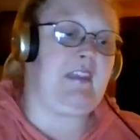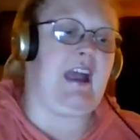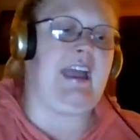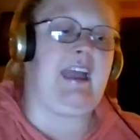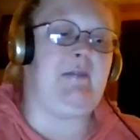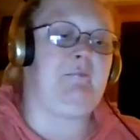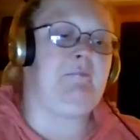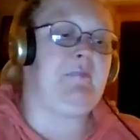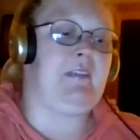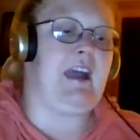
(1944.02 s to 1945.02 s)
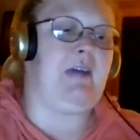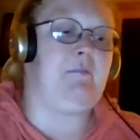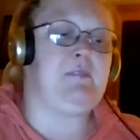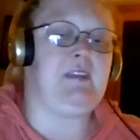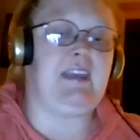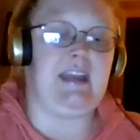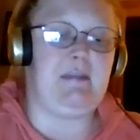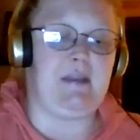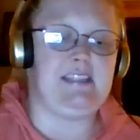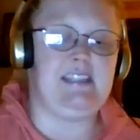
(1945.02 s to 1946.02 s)
I am. I'm getting
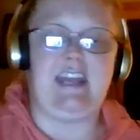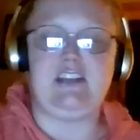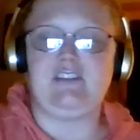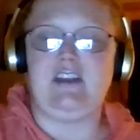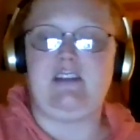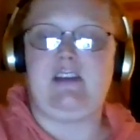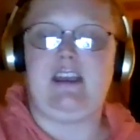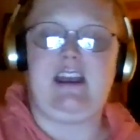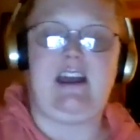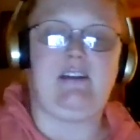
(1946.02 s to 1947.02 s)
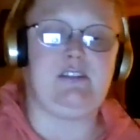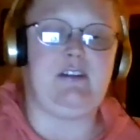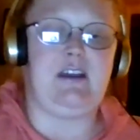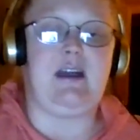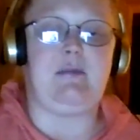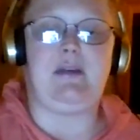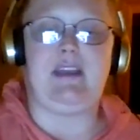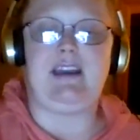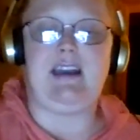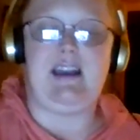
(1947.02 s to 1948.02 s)
my sage lit right now, so I'm
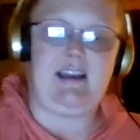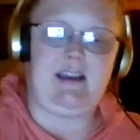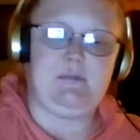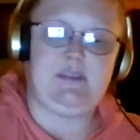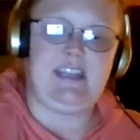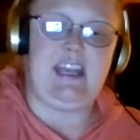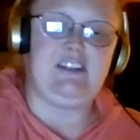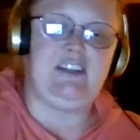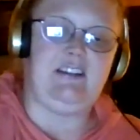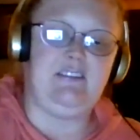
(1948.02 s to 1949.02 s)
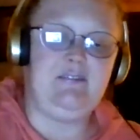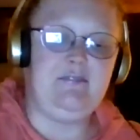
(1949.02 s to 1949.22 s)
like, I'm saging.